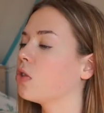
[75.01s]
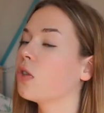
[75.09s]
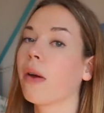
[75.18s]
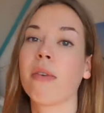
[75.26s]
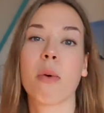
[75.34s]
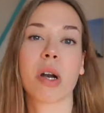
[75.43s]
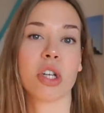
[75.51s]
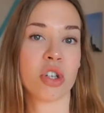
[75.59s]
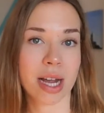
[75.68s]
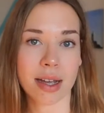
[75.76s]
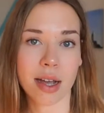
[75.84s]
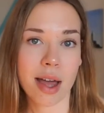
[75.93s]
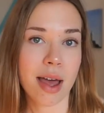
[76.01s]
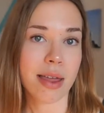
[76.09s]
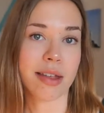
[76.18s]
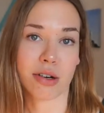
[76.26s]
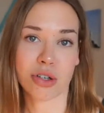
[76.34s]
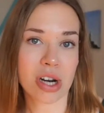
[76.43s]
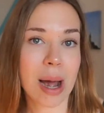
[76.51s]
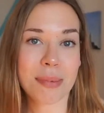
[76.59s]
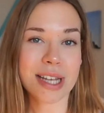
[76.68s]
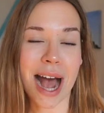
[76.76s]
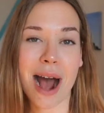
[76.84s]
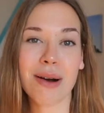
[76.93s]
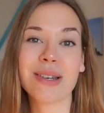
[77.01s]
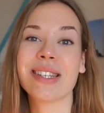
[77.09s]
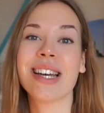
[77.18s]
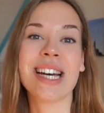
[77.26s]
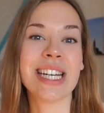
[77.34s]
So if you want to check their shops out,